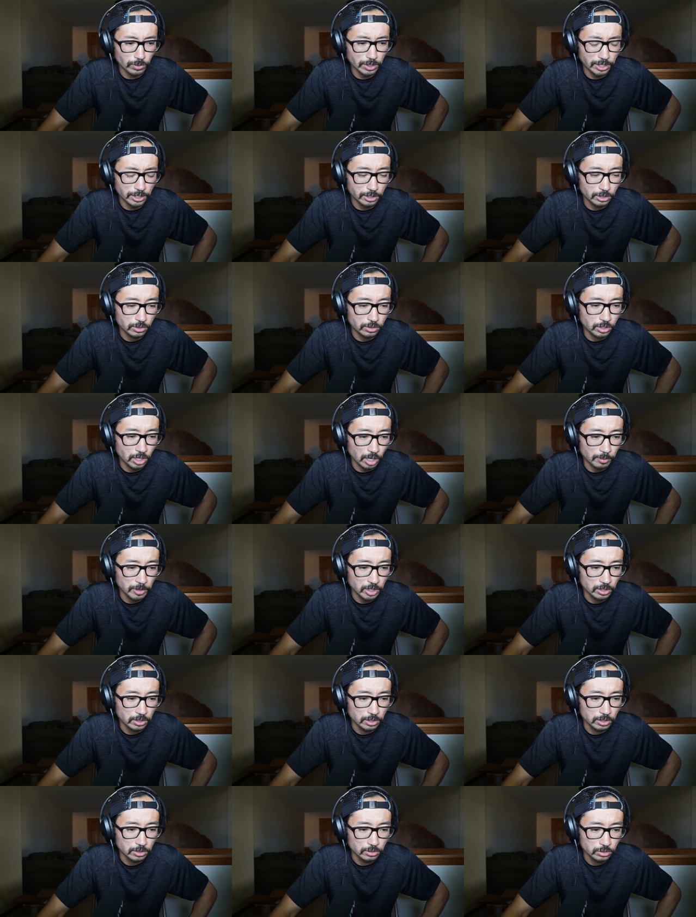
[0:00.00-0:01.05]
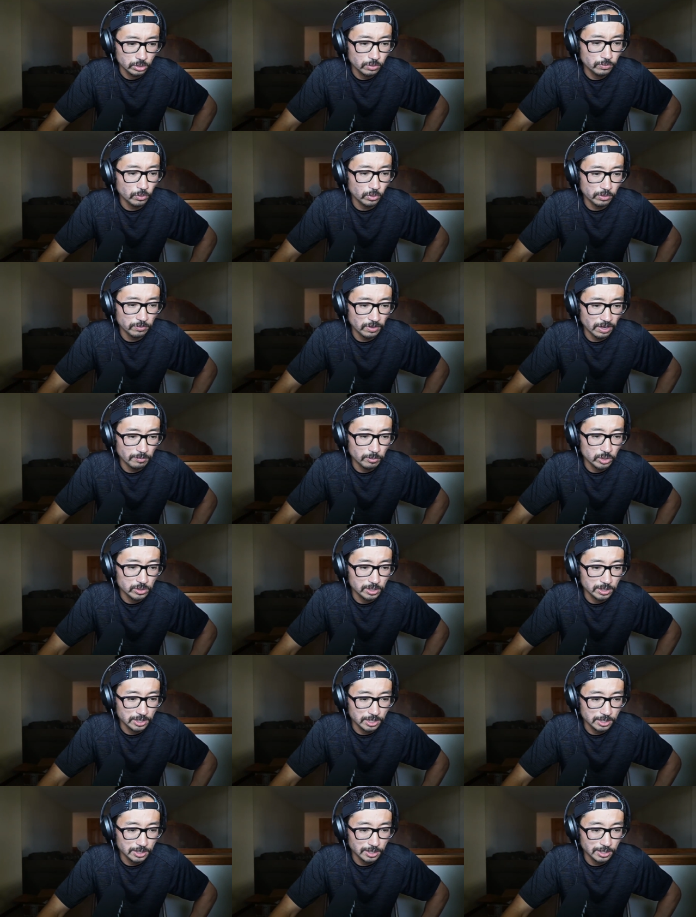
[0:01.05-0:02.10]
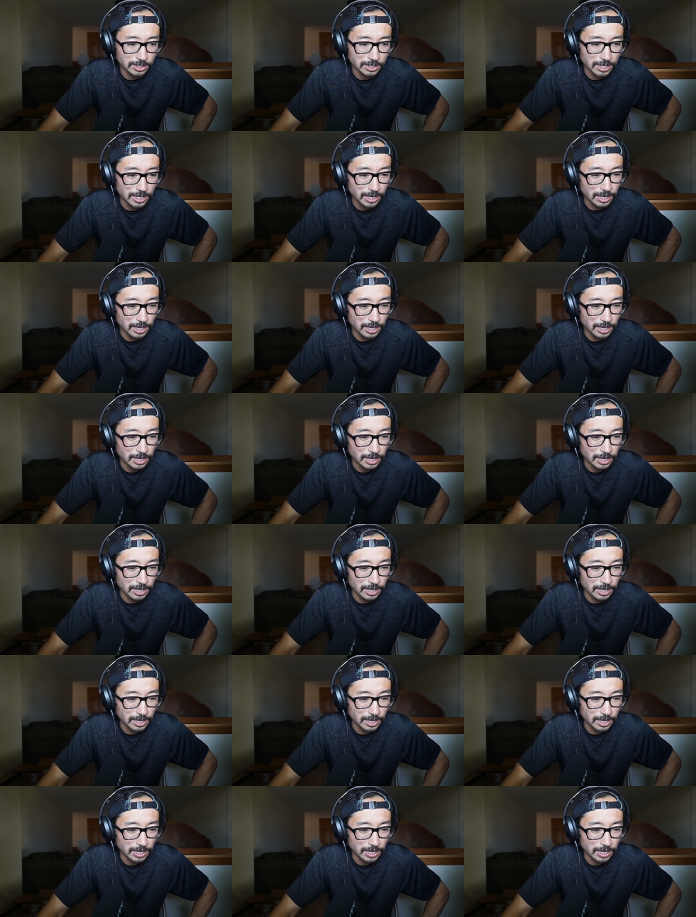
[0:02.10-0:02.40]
like a new Garmin 245 Music Decent.